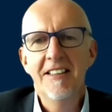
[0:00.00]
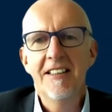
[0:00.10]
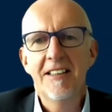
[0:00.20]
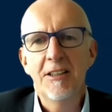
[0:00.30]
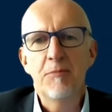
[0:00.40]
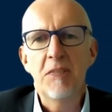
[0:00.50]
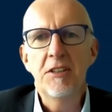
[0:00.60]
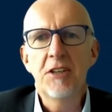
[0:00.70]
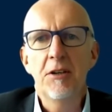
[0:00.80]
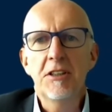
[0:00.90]

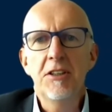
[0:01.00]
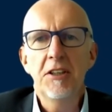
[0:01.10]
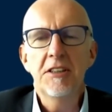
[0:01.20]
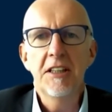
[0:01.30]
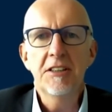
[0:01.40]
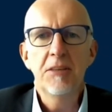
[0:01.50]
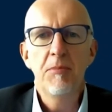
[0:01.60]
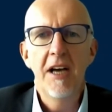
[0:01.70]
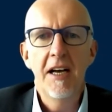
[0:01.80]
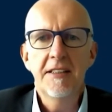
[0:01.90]
And so it's not just
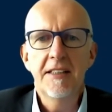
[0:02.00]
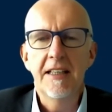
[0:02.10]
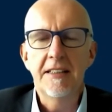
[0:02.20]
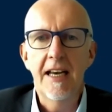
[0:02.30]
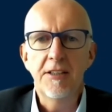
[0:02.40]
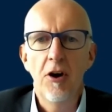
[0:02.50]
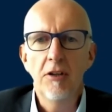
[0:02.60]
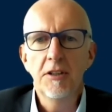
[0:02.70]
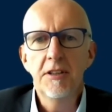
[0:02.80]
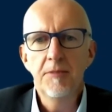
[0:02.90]
about
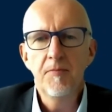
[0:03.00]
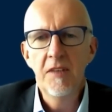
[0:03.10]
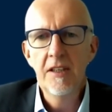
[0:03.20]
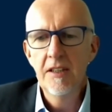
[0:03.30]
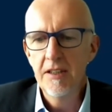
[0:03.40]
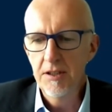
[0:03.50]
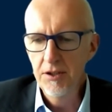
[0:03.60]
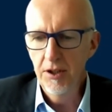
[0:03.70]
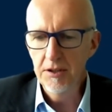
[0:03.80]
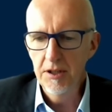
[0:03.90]
technology. It's
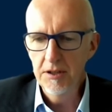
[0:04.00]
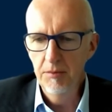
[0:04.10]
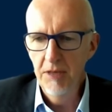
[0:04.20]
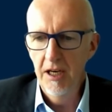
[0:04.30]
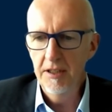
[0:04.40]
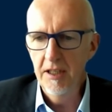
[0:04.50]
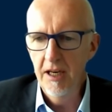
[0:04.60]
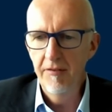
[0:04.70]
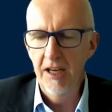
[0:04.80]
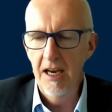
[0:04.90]
not just about
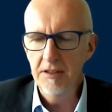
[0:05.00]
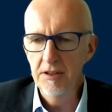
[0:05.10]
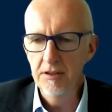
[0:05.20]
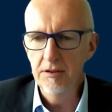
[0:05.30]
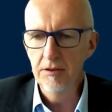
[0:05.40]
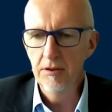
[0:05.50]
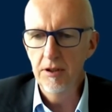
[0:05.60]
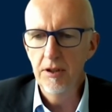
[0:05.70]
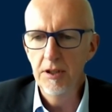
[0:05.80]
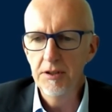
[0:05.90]
having access to
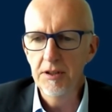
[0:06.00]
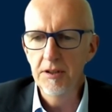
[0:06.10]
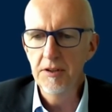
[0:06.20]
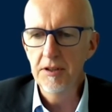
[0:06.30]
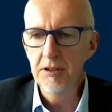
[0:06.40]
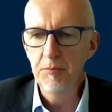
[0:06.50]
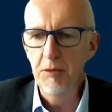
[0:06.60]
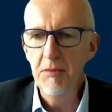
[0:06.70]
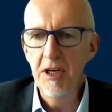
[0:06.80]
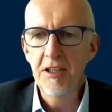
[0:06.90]
online services,
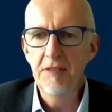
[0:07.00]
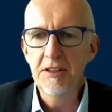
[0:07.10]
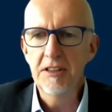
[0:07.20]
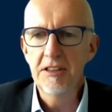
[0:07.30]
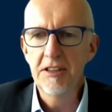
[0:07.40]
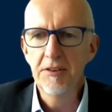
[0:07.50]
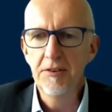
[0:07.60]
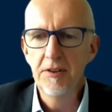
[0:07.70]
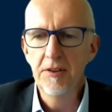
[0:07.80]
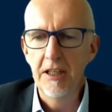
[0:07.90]
but many of us
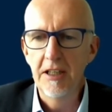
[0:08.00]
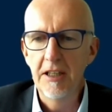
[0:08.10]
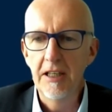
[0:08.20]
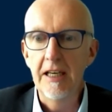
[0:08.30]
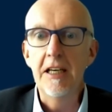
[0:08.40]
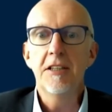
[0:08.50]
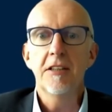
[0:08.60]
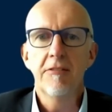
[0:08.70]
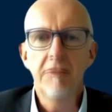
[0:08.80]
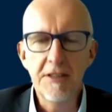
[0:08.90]
still eat
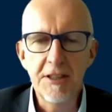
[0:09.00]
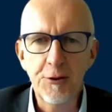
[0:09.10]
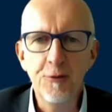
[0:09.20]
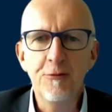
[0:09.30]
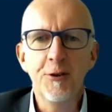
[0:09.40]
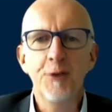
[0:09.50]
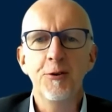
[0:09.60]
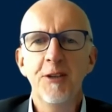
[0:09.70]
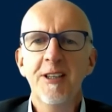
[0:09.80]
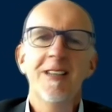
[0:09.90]
physical
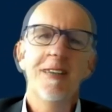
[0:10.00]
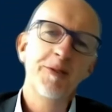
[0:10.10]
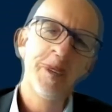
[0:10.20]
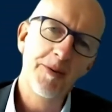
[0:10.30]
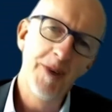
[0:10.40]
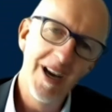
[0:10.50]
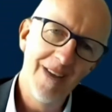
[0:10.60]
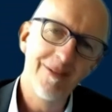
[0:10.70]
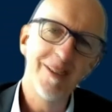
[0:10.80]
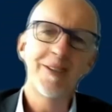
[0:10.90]
food. We
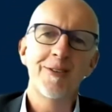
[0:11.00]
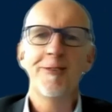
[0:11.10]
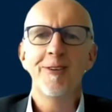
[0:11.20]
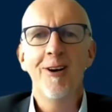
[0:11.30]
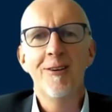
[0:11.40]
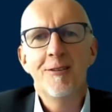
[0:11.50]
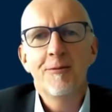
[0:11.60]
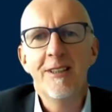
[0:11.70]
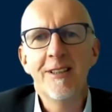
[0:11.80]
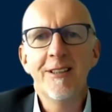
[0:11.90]
wear physical clothes.
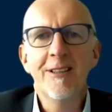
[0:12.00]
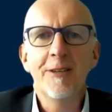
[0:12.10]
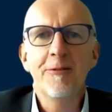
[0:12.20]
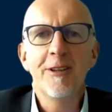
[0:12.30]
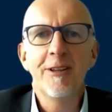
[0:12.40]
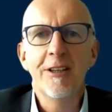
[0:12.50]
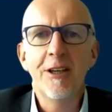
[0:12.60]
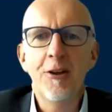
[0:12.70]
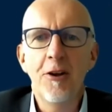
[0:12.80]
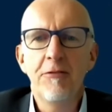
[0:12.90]
We're dealing with a
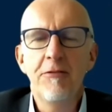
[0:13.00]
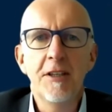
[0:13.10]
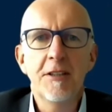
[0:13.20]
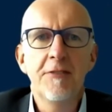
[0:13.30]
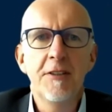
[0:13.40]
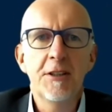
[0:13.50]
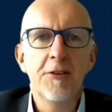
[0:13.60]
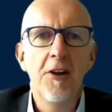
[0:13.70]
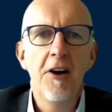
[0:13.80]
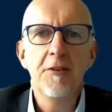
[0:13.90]
lot of
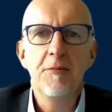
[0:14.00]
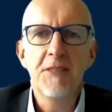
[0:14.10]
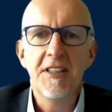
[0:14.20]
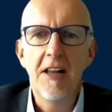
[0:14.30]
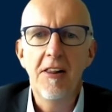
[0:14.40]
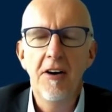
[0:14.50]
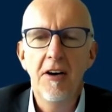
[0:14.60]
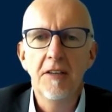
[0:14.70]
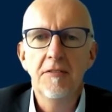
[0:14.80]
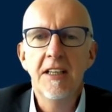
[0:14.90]
physical items in our
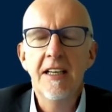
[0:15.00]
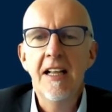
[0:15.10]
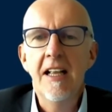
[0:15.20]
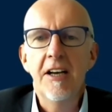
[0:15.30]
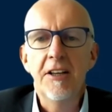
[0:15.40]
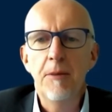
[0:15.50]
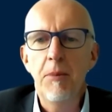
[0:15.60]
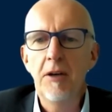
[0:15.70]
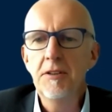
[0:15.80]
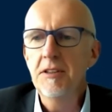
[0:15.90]
lives. And the
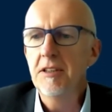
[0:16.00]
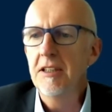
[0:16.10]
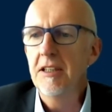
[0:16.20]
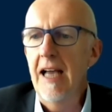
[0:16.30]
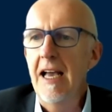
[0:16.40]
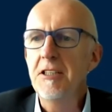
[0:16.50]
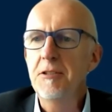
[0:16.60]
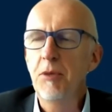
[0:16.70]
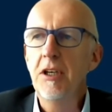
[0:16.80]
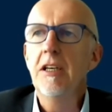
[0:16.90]
post
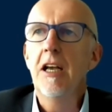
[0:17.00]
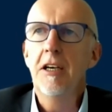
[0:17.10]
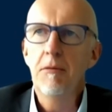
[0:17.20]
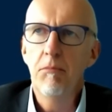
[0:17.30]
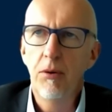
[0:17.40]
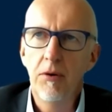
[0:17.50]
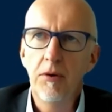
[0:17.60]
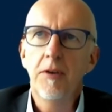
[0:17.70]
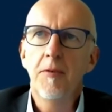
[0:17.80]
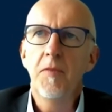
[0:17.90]
has been an
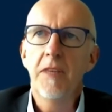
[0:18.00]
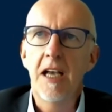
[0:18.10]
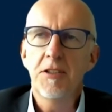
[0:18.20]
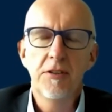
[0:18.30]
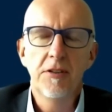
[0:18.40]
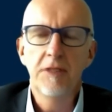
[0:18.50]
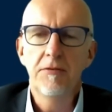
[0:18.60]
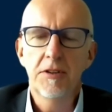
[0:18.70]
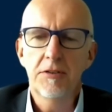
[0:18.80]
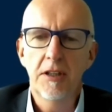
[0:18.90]
important national
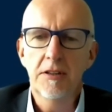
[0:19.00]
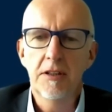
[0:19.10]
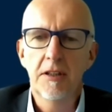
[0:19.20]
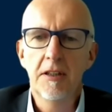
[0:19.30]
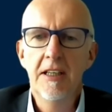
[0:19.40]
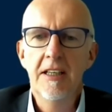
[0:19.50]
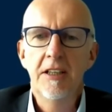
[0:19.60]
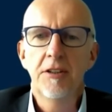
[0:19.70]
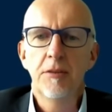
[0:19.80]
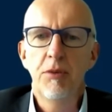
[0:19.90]
infrastructure
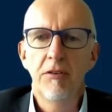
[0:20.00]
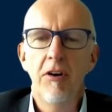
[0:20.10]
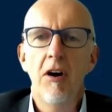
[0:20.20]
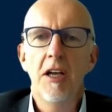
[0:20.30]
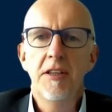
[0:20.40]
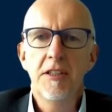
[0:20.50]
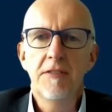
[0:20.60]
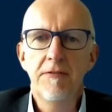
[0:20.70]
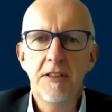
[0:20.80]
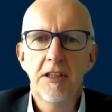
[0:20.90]
to provide this
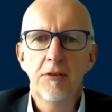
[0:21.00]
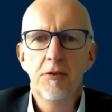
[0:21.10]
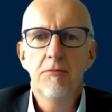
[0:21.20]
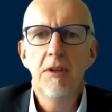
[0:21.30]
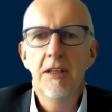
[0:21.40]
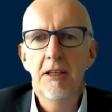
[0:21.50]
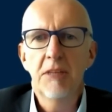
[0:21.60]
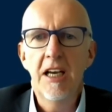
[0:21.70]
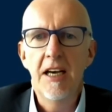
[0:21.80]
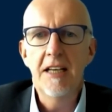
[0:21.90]
physical
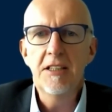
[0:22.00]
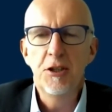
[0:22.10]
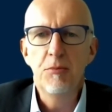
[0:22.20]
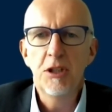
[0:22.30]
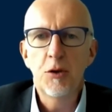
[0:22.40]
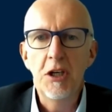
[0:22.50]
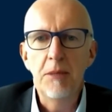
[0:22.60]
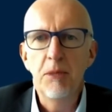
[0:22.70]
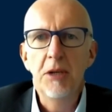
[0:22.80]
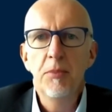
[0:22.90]
connection
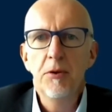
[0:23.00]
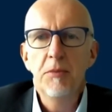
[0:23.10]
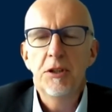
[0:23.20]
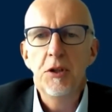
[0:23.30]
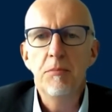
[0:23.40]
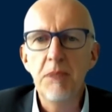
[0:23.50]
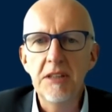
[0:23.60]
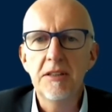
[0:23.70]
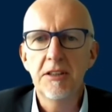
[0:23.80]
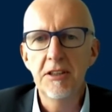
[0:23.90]
between people, between
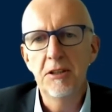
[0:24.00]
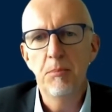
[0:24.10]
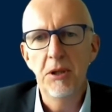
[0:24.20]
businesses and